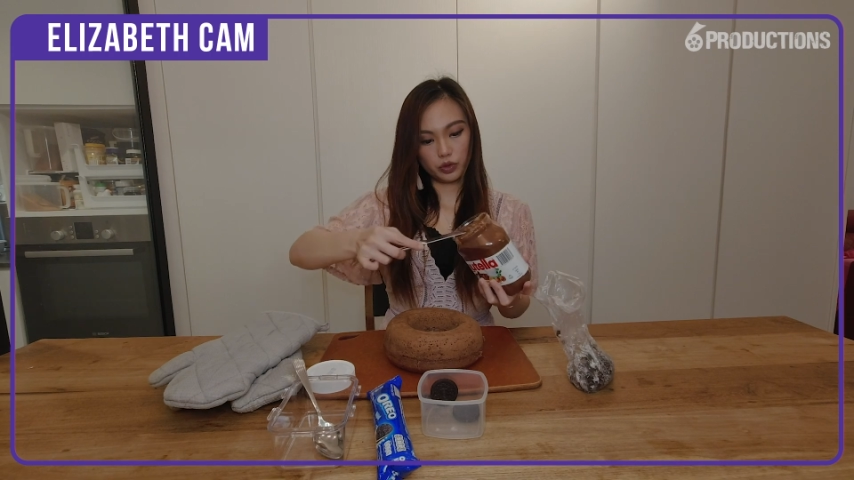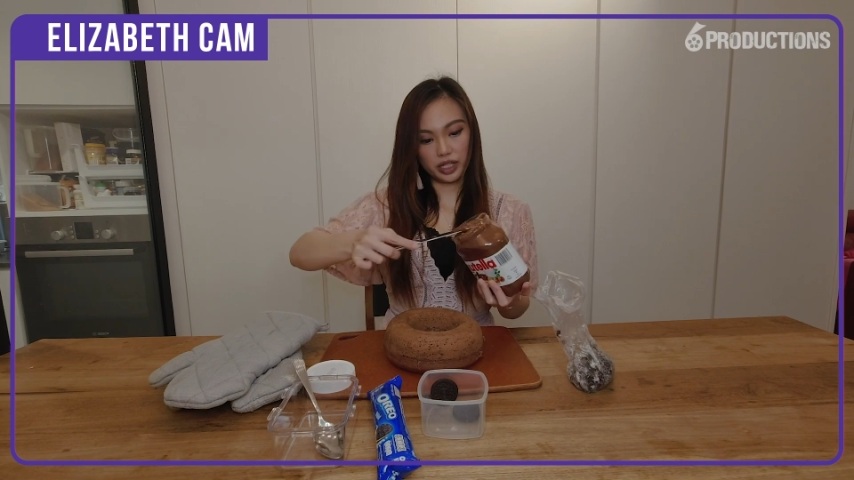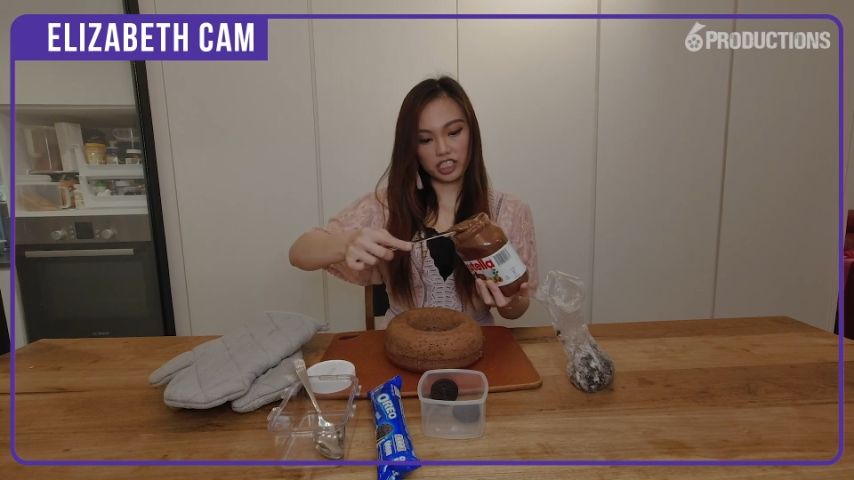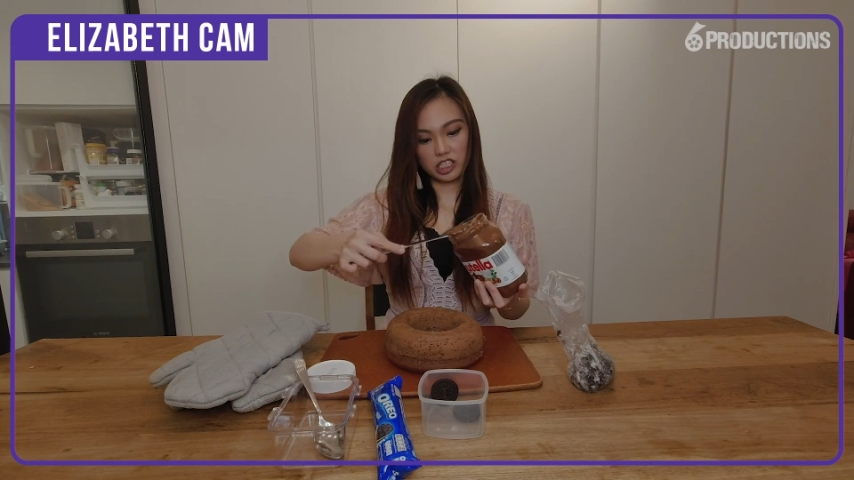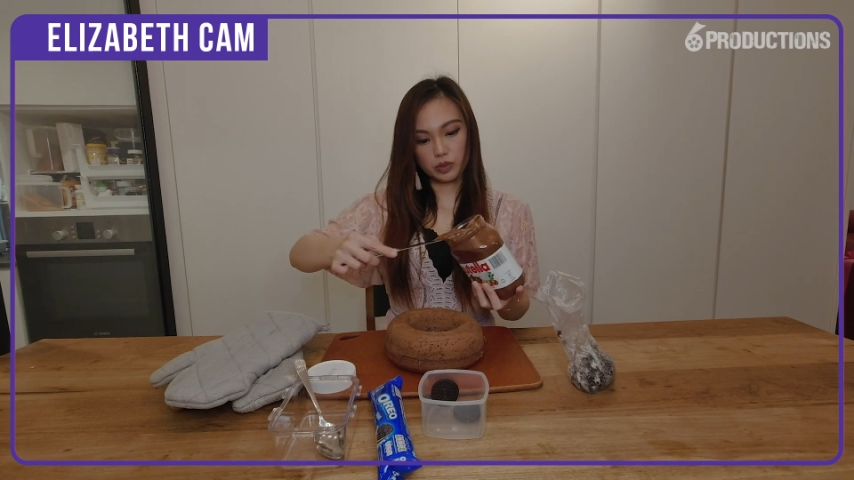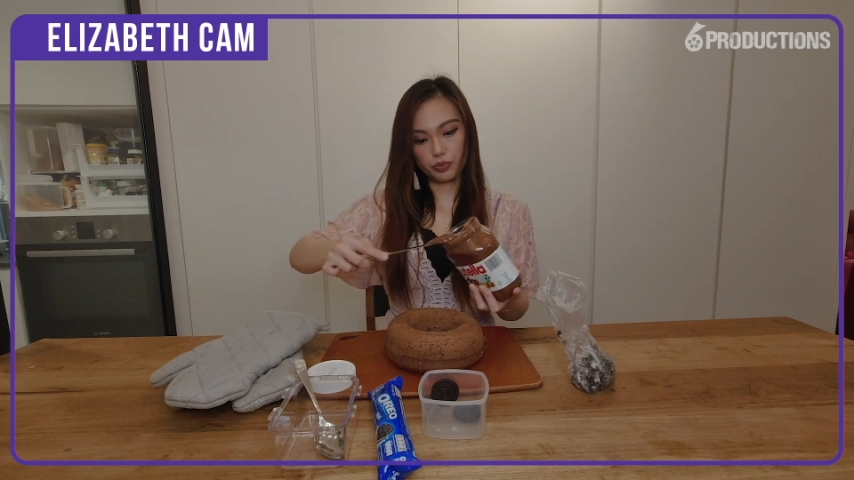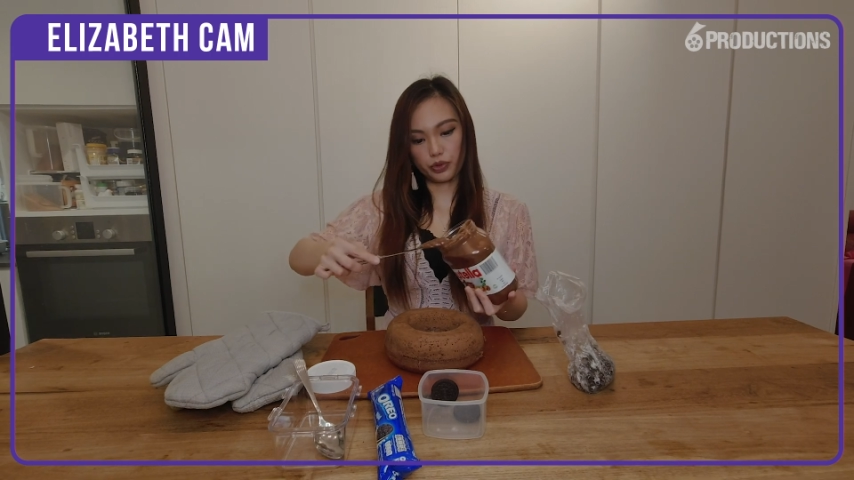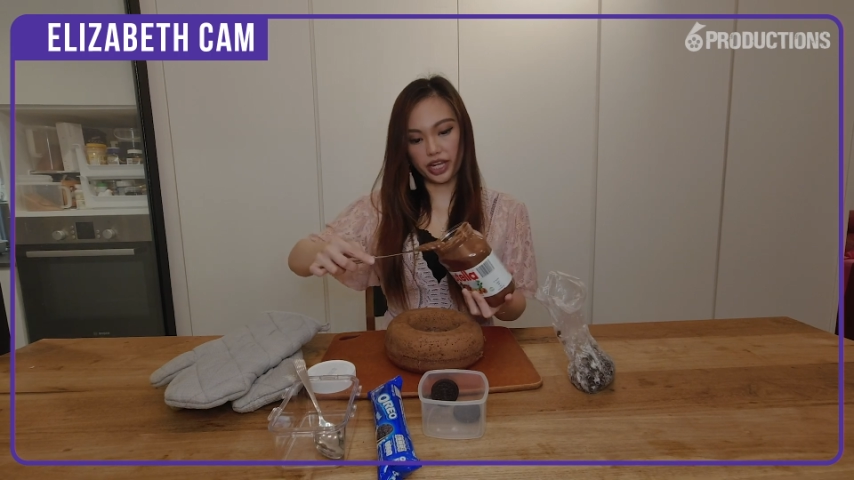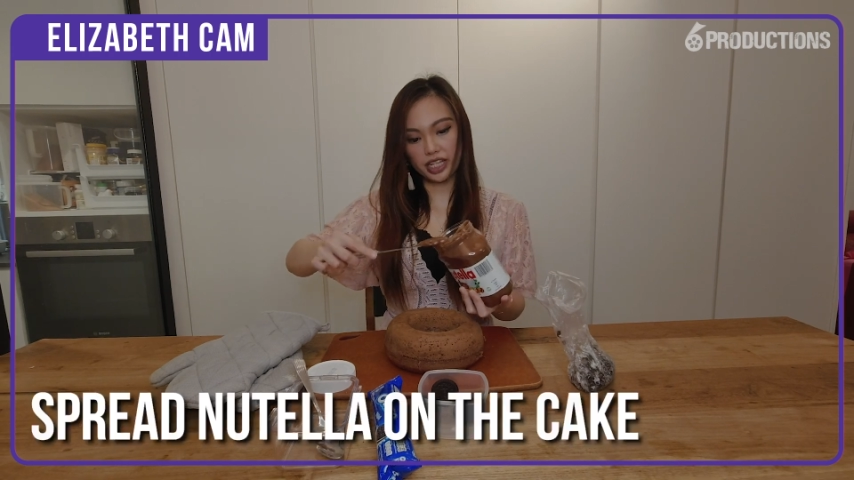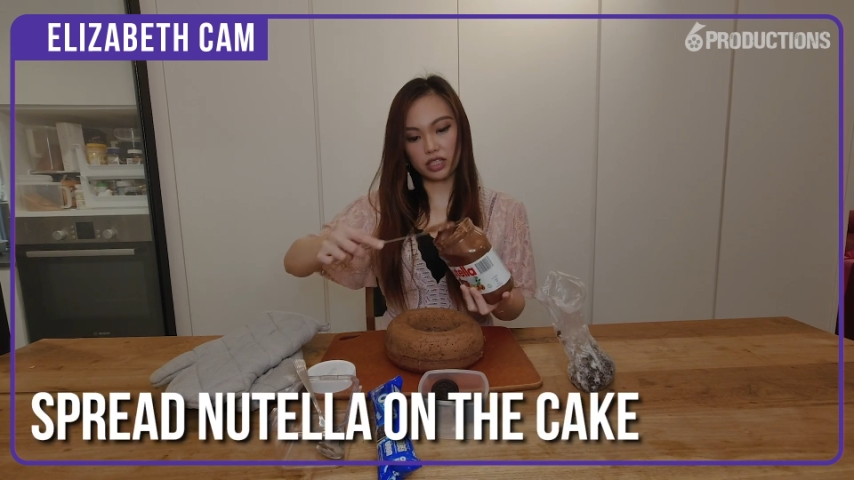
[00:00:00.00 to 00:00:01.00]
We can
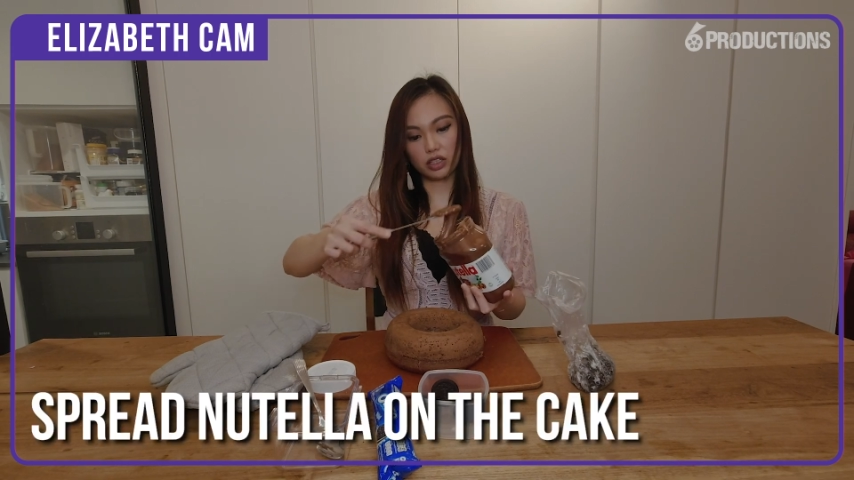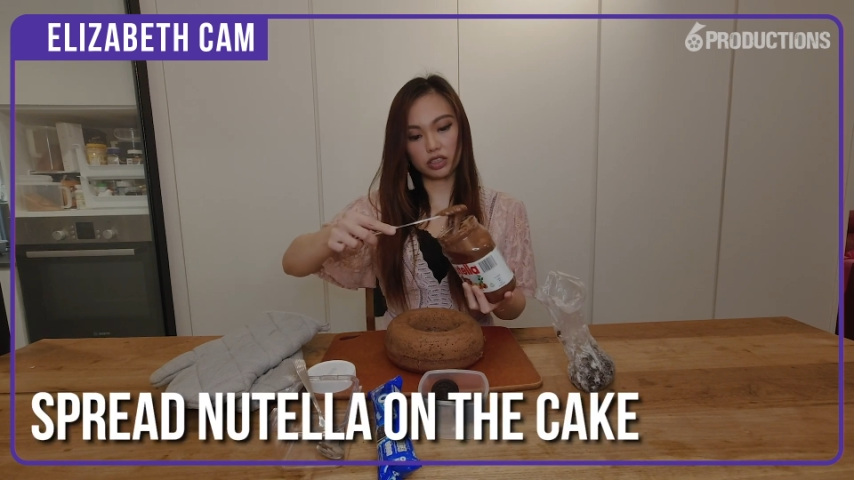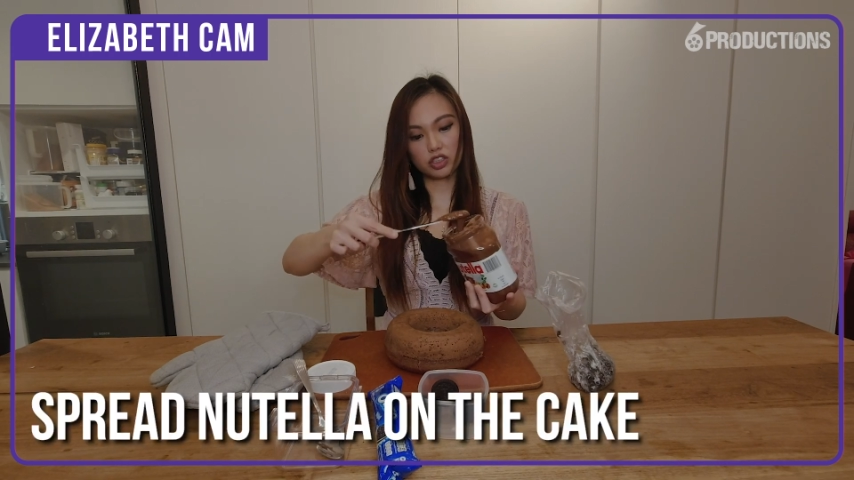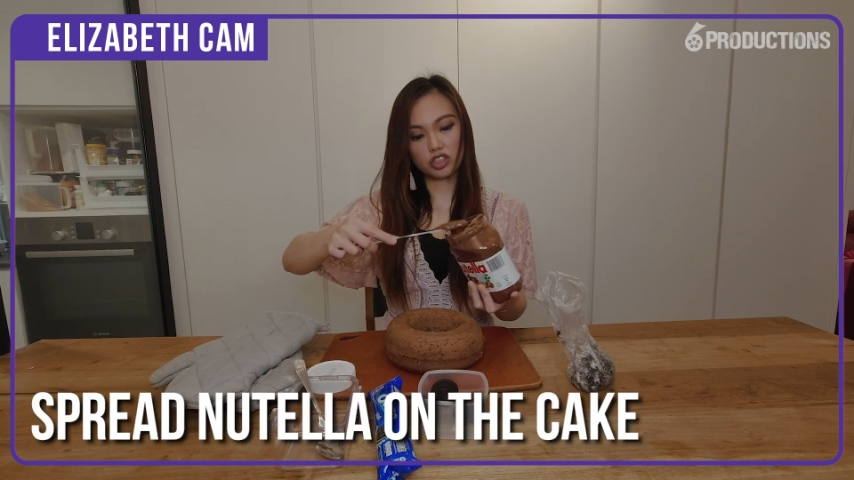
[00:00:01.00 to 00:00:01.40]
spread it on the